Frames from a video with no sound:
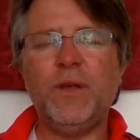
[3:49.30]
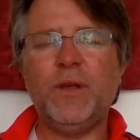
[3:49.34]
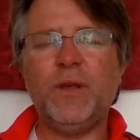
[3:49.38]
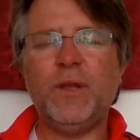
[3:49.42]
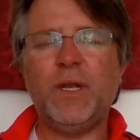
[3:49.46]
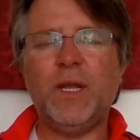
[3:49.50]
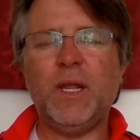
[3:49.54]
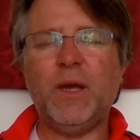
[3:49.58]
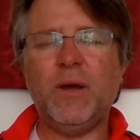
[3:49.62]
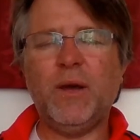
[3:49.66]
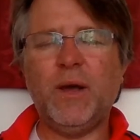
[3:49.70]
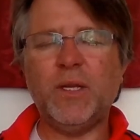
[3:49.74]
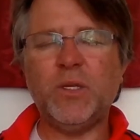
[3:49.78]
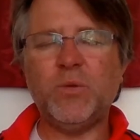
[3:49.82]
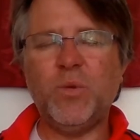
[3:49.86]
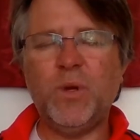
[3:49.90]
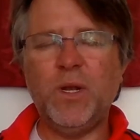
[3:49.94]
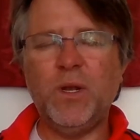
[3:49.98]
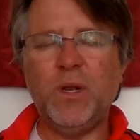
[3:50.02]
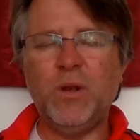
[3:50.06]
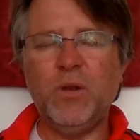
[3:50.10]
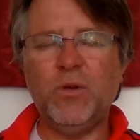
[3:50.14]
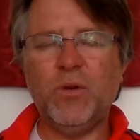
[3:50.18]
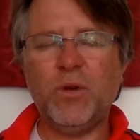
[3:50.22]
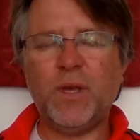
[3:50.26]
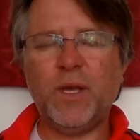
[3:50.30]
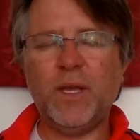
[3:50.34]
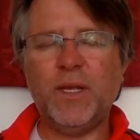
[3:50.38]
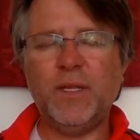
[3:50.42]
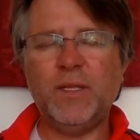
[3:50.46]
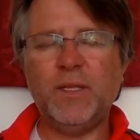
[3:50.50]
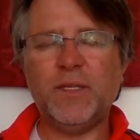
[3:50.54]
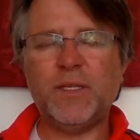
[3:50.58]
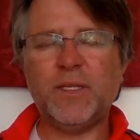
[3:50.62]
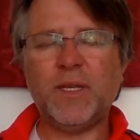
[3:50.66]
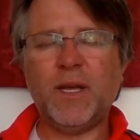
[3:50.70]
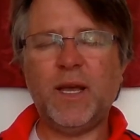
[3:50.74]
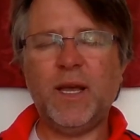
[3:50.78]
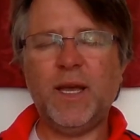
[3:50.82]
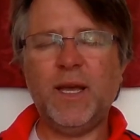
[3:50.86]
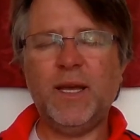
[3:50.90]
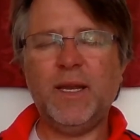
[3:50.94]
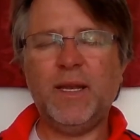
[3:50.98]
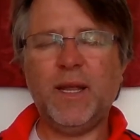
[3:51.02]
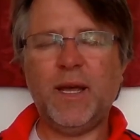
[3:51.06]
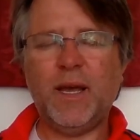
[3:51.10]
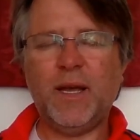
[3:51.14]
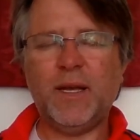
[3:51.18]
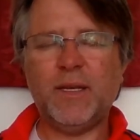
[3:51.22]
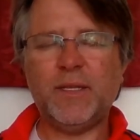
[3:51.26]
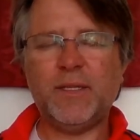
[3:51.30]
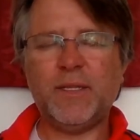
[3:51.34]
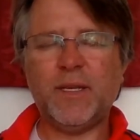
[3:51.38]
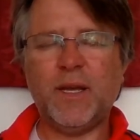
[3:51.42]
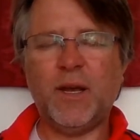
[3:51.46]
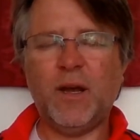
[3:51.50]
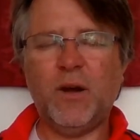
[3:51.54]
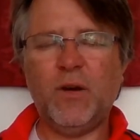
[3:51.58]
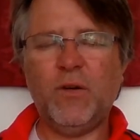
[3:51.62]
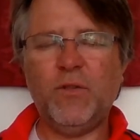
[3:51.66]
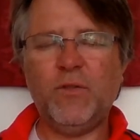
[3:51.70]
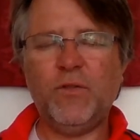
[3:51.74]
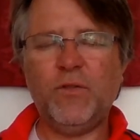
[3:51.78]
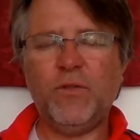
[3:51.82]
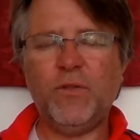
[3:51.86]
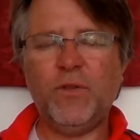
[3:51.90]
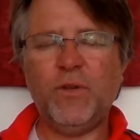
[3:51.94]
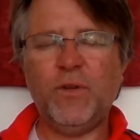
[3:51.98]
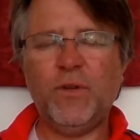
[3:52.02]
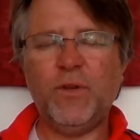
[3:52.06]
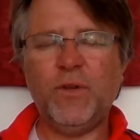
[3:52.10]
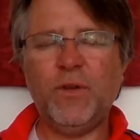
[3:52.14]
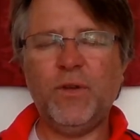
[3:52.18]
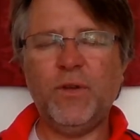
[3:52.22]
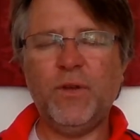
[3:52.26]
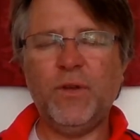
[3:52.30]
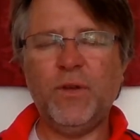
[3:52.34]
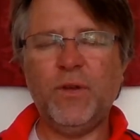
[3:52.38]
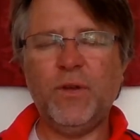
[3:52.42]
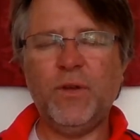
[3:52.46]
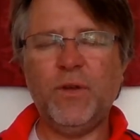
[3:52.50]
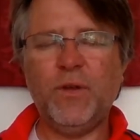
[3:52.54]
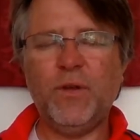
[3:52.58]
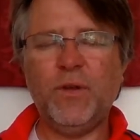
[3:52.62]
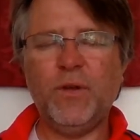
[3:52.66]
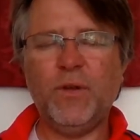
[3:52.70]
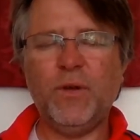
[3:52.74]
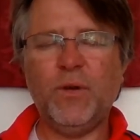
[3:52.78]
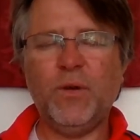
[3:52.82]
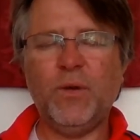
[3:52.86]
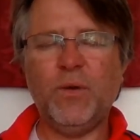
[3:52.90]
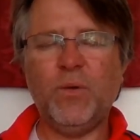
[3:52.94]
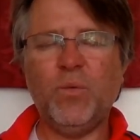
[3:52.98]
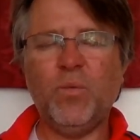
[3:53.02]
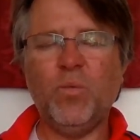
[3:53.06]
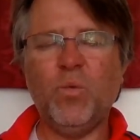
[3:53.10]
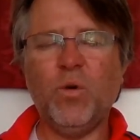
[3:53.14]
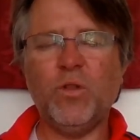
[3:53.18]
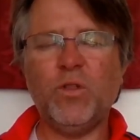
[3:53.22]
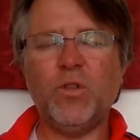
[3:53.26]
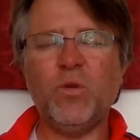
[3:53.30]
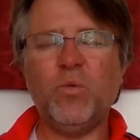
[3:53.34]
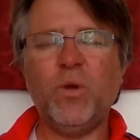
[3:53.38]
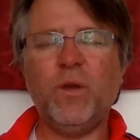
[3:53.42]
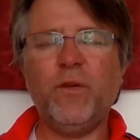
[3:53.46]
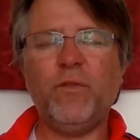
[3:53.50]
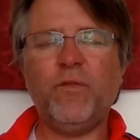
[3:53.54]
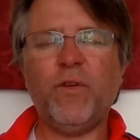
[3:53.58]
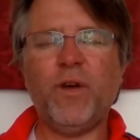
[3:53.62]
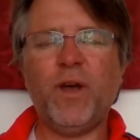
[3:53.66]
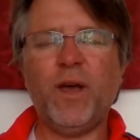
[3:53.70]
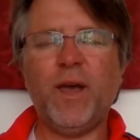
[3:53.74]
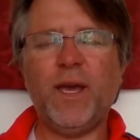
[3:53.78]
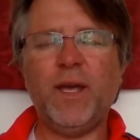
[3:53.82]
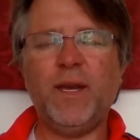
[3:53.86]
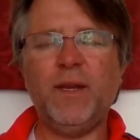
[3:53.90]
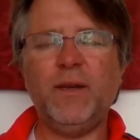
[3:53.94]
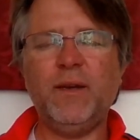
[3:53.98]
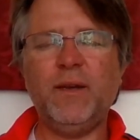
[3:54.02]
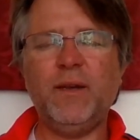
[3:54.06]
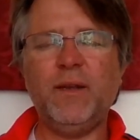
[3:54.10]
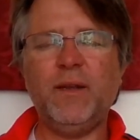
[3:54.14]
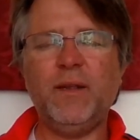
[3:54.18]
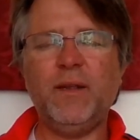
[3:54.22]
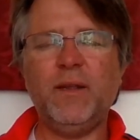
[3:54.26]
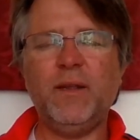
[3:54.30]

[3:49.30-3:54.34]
now as we look inside ourself what do we find